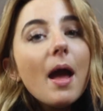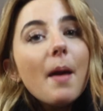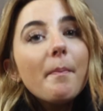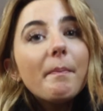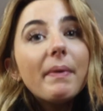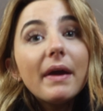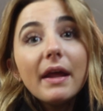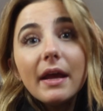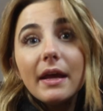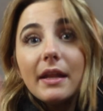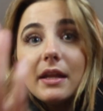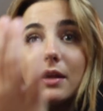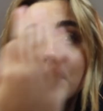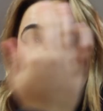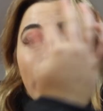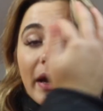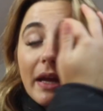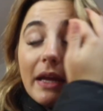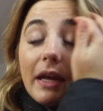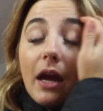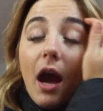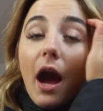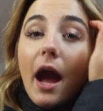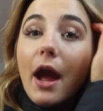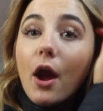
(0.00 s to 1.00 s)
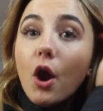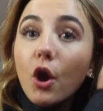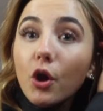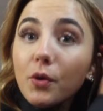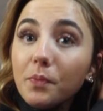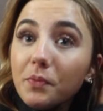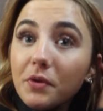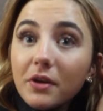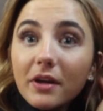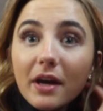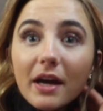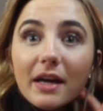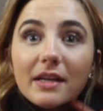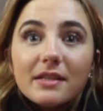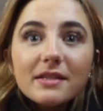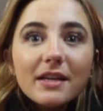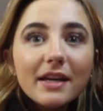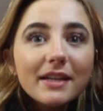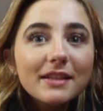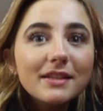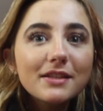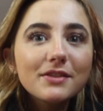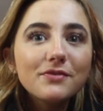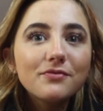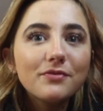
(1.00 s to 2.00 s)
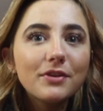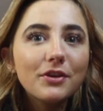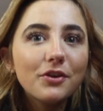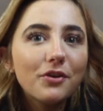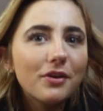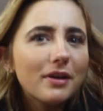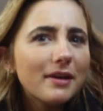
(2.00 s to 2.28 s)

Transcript: But anyway, I hope you guys liked this video.